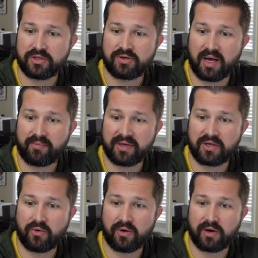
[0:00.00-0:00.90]
dropping
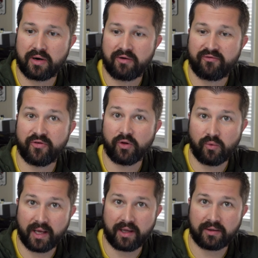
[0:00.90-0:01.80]
your full
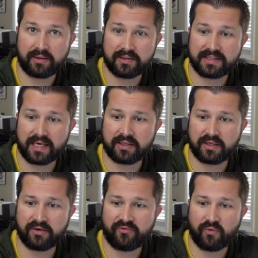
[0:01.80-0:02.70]
well down
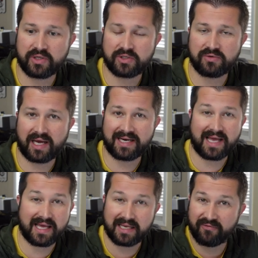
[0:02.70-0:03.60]
to
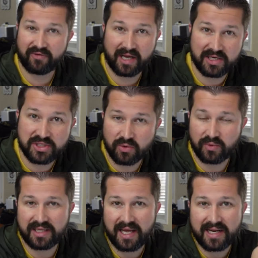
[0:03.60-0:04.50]
4298. And if you're not sure
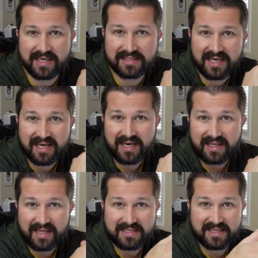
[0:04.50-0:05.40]
what that is,
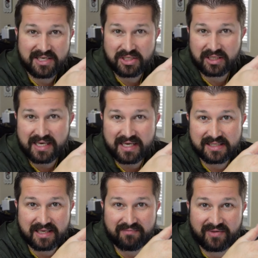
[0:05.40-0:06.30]
that essentially
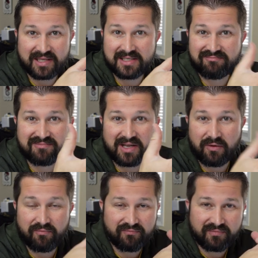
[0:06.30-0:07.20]
is, you
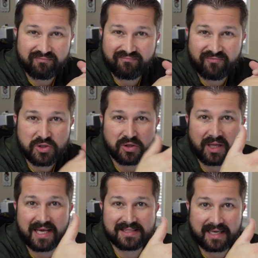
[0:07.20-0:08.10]
know,
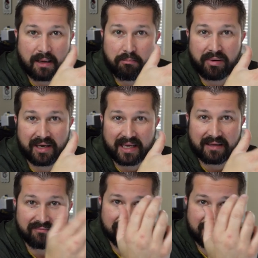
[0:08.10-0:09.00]
visualized like a
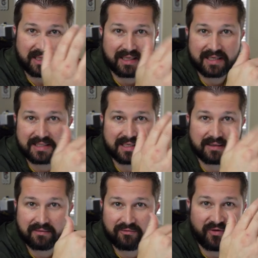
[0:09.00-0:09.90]
bucket
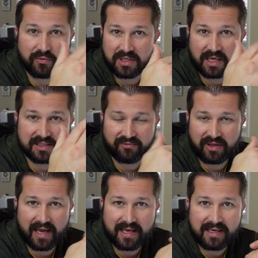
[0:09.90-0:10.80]
collecting photons of
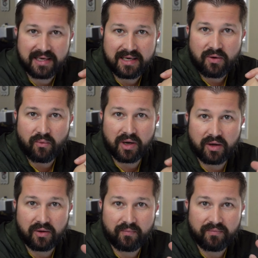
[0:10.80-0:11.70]
light.
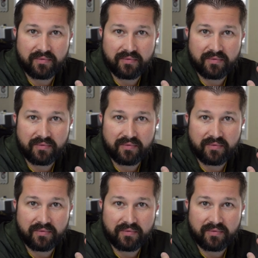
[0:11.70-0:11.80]
Well,